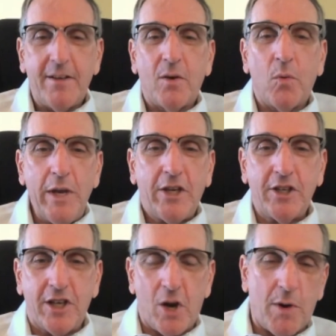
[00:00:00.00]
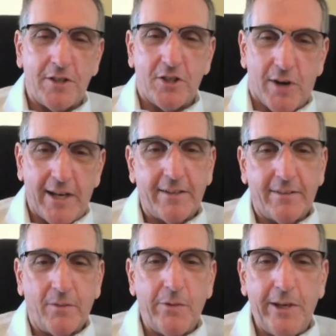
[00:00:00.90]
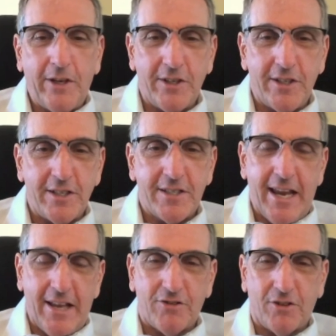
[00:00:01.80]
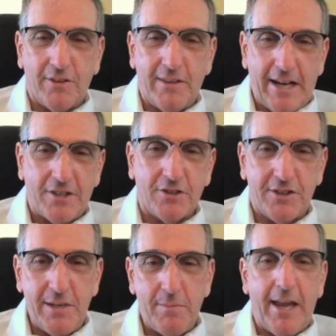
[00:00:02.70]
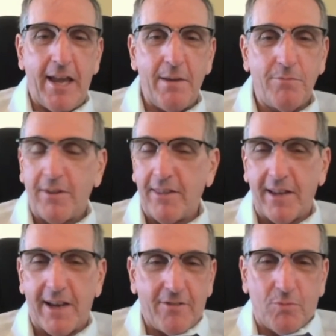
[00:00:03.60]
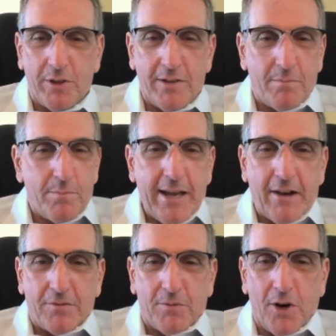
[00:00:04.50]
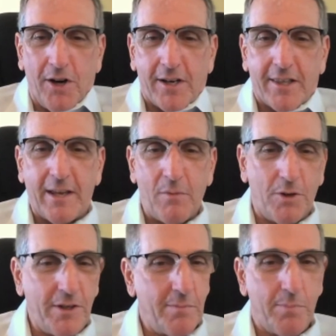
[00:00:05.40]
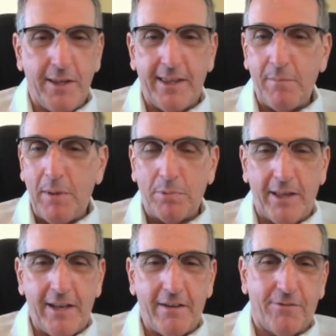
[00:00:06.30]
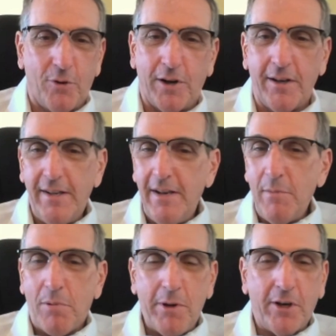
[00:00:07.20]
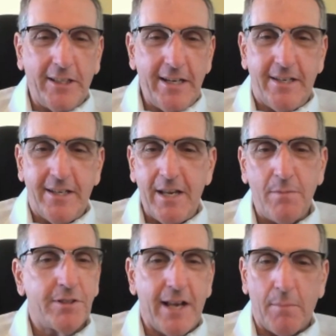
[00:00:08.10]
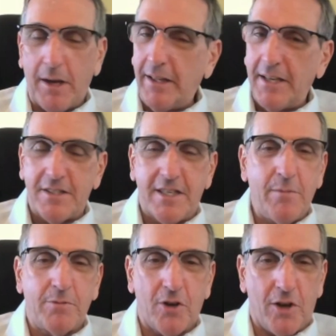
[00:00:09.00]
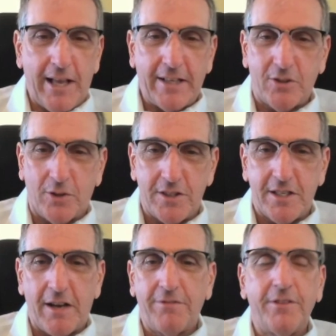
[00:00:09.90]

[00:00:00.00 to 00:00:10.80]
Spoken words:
We could go on strike. We could just cancel national team games and the guys wouldn't be out of work. They'd be playing for Premier League teams and MLS teams and all that sort of stuff.